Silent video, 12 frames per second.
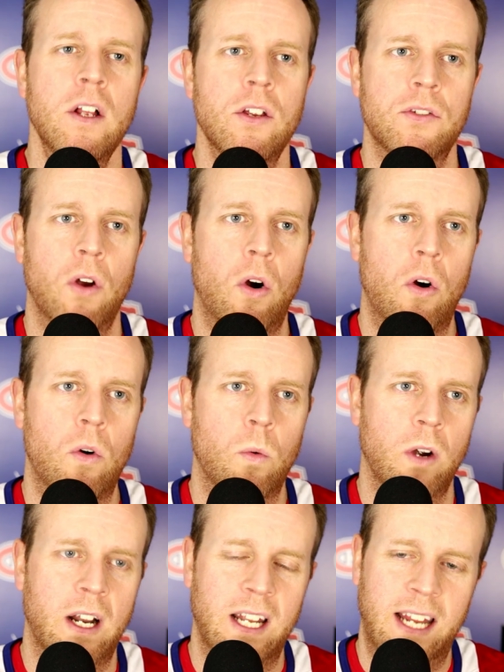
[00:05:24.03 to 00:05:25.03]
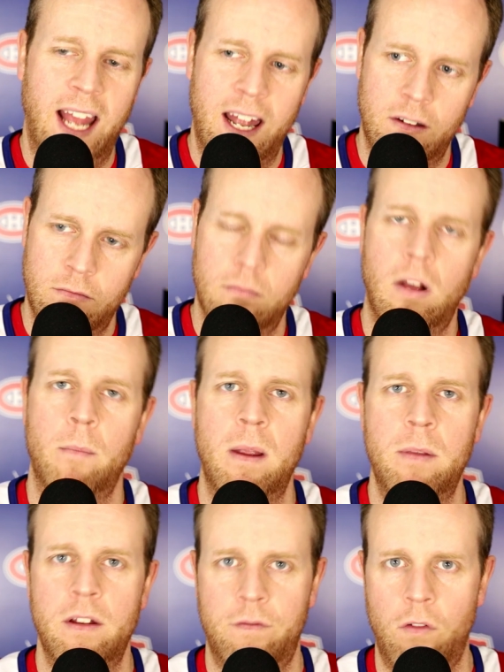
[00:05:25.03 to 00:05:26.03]
So we're going to get
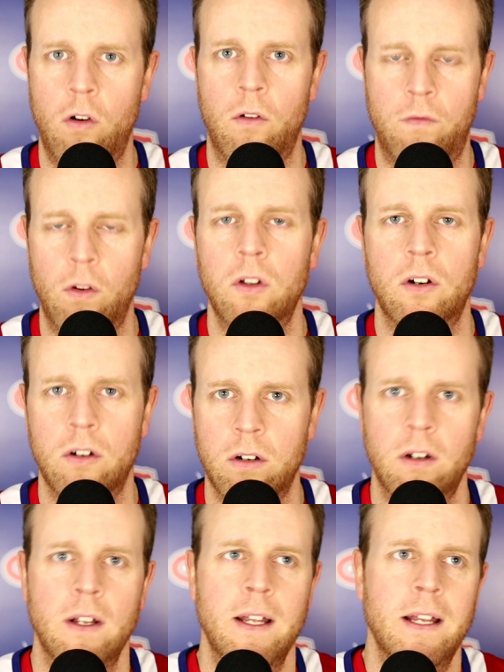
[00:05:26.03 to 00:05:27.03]
maybe a fuller